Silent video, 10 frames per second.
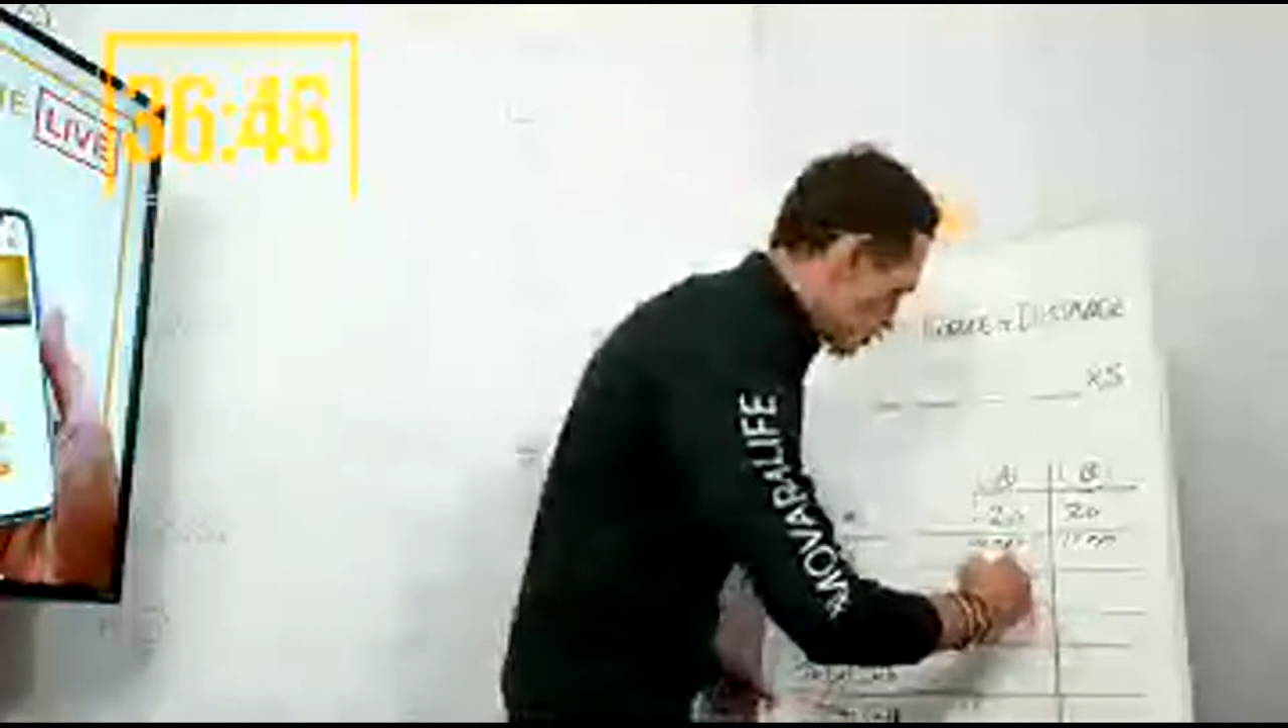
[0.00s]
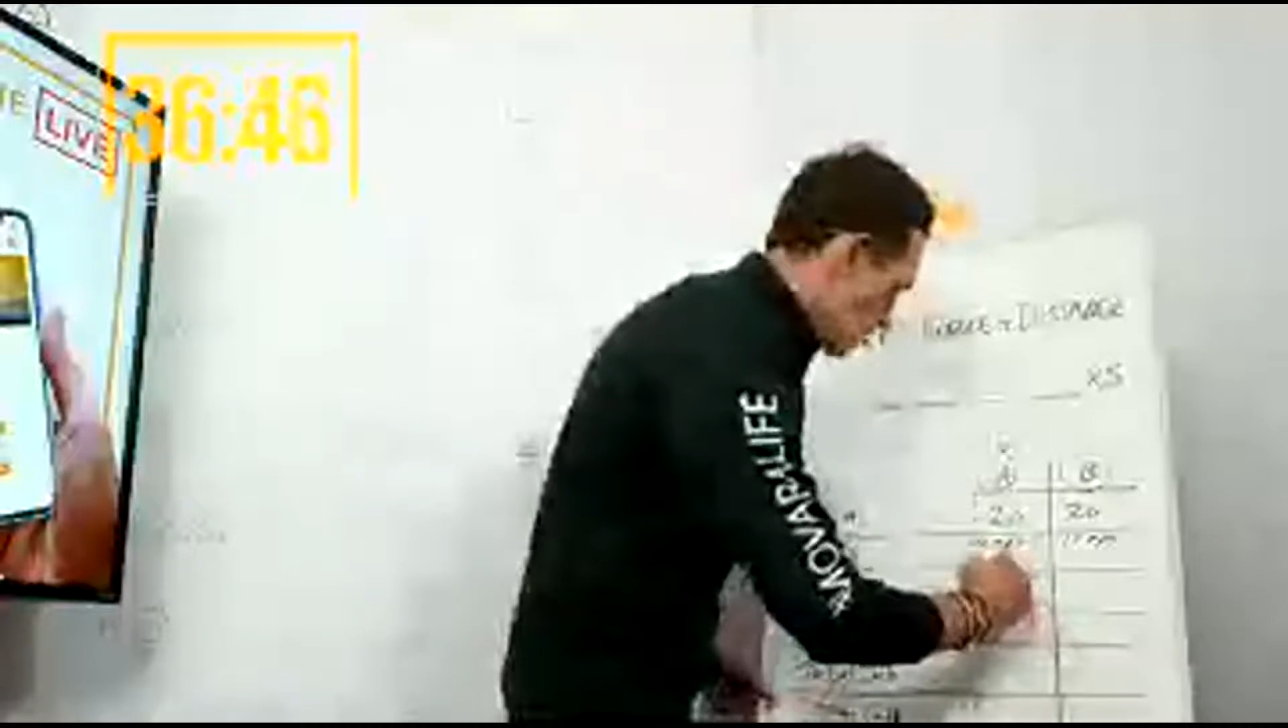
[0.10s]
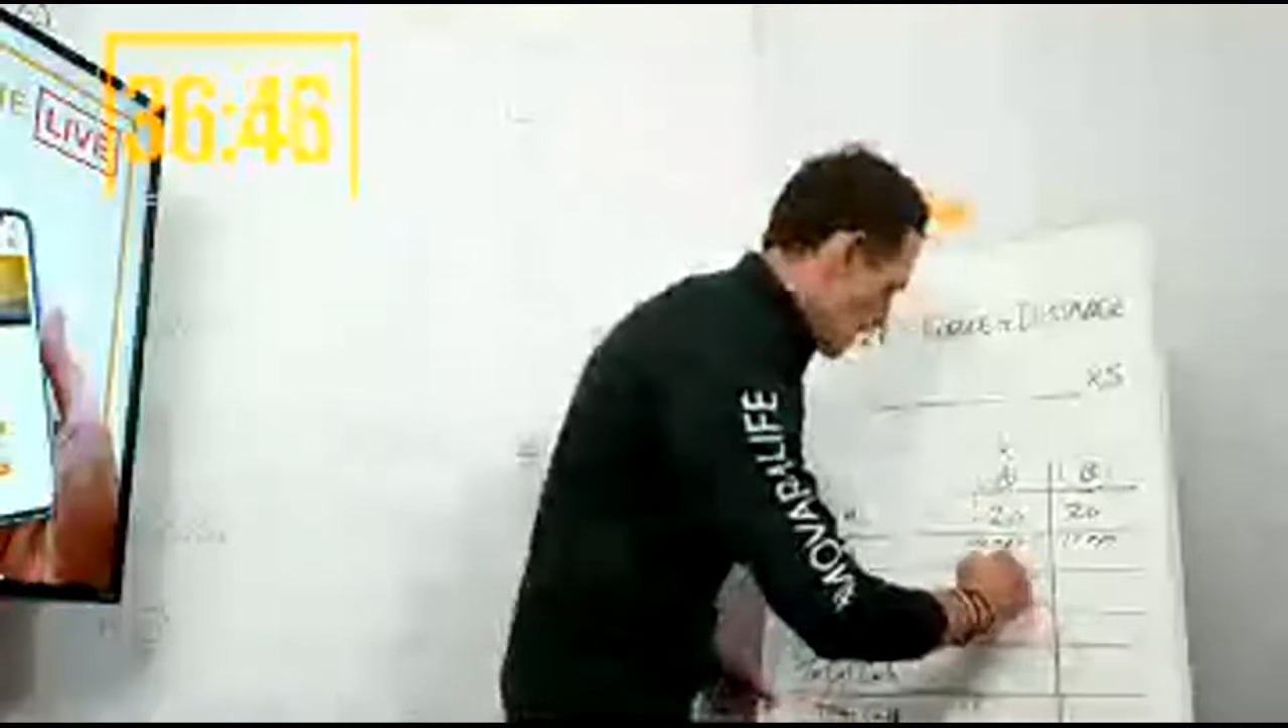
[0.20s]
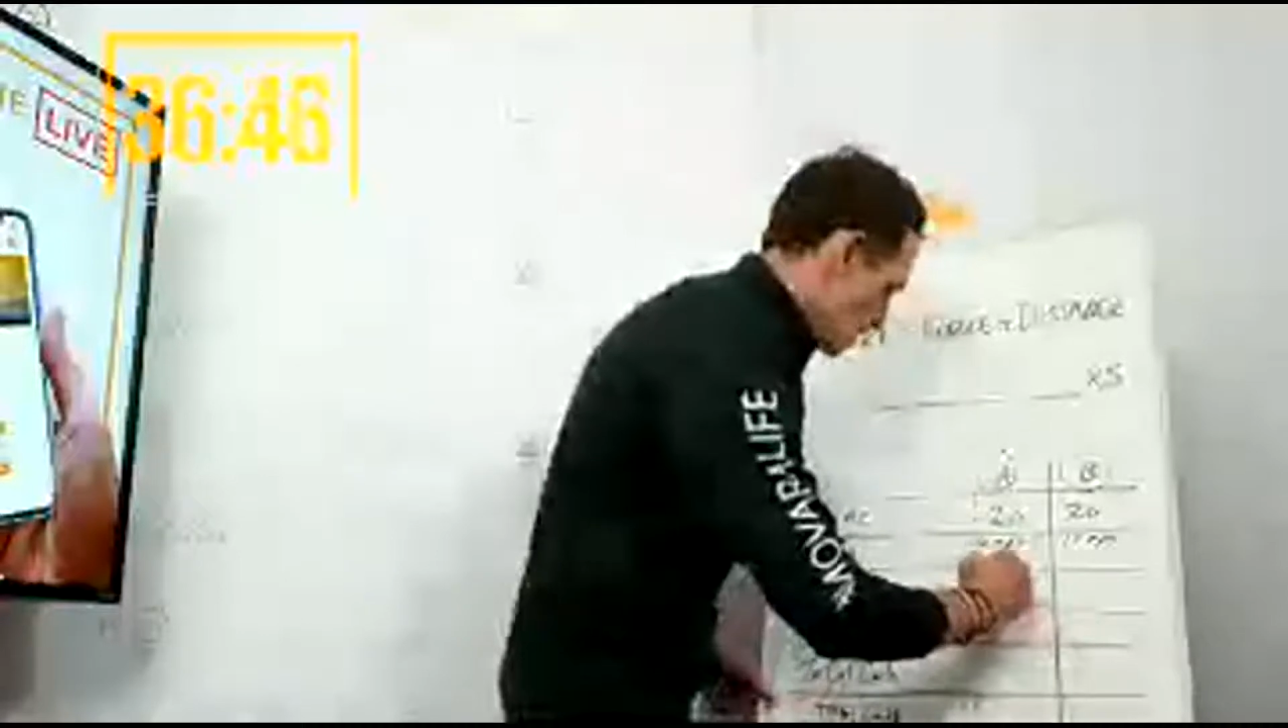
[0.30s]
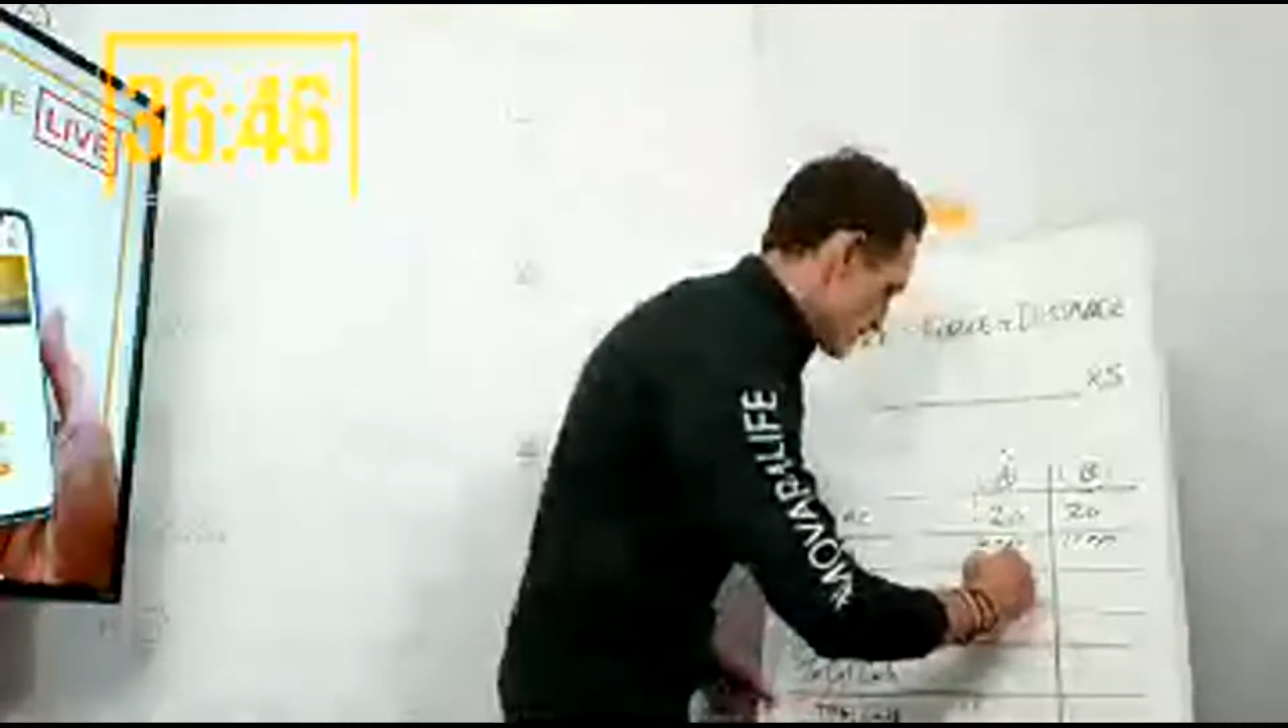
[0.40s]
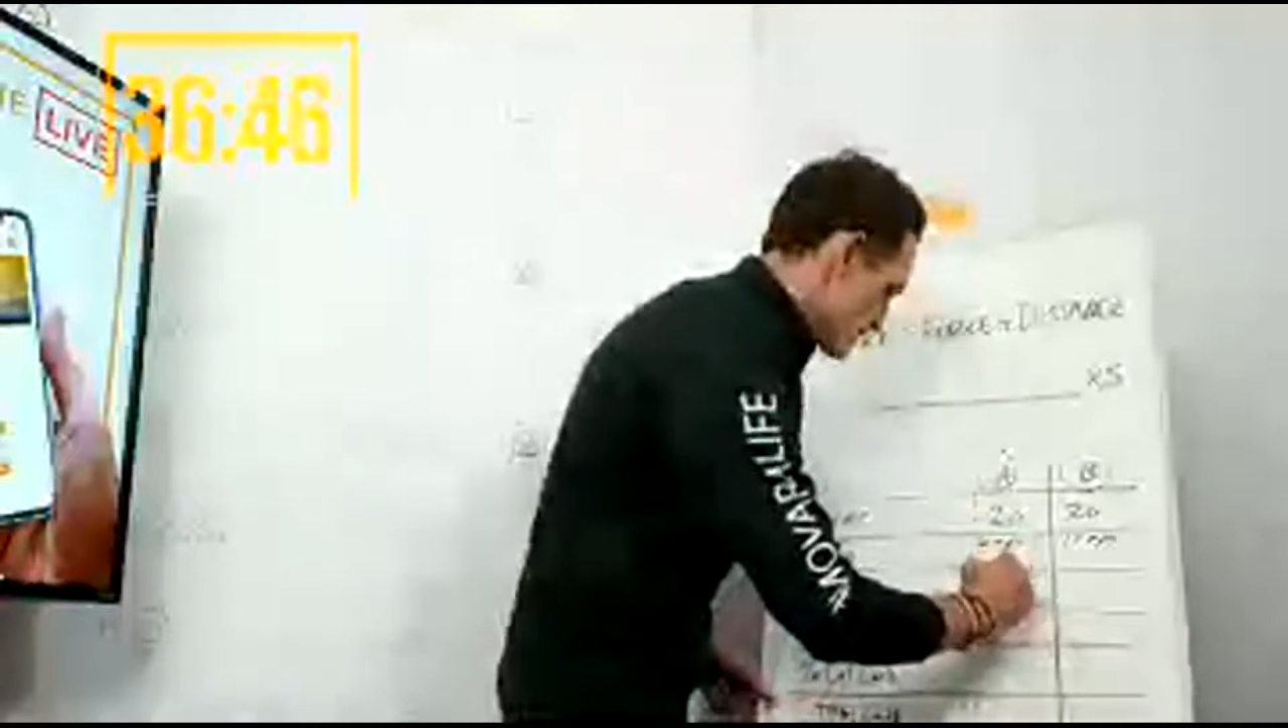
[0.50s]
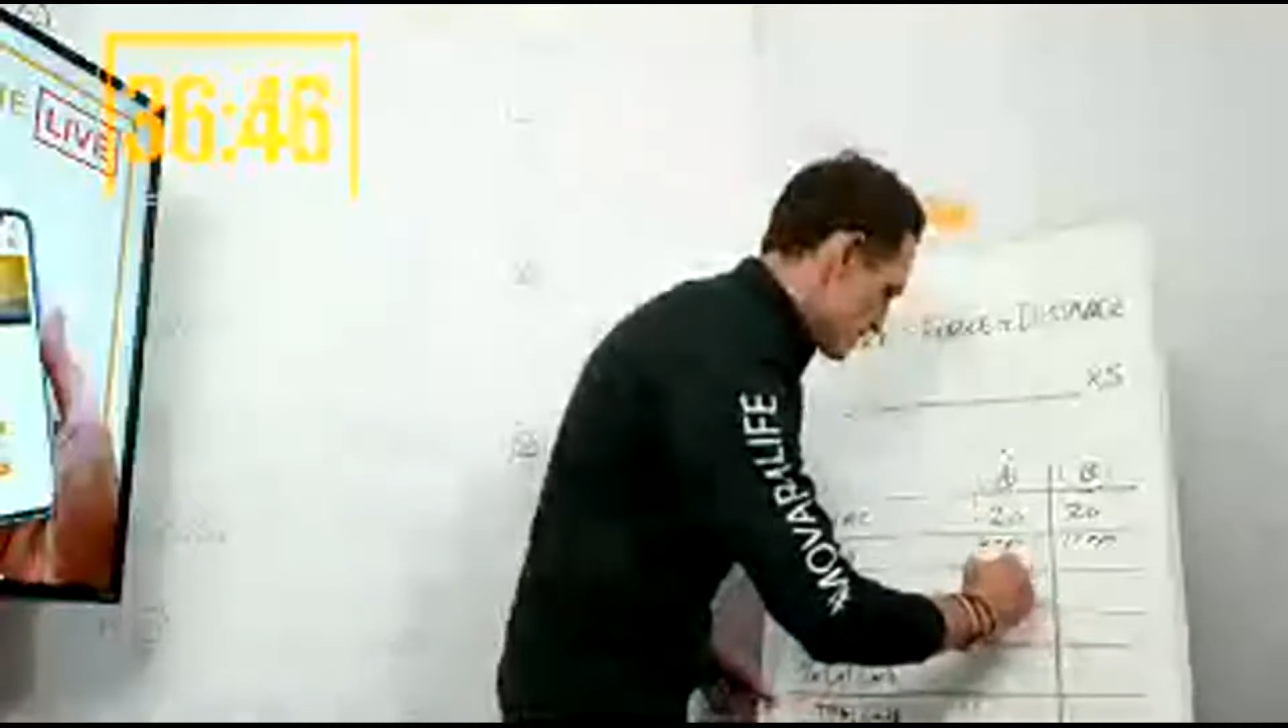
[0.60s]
miles.